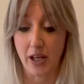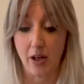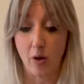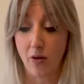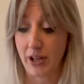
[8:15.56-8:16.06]

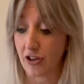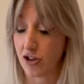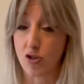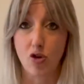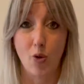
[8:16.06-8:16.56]
on that
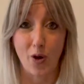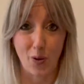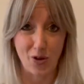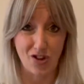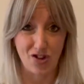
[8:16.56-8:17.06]
tutorial,
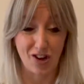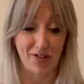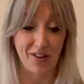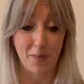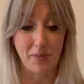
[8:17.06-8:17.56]
which is
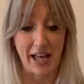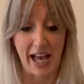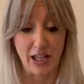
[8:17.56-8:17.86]
just up there,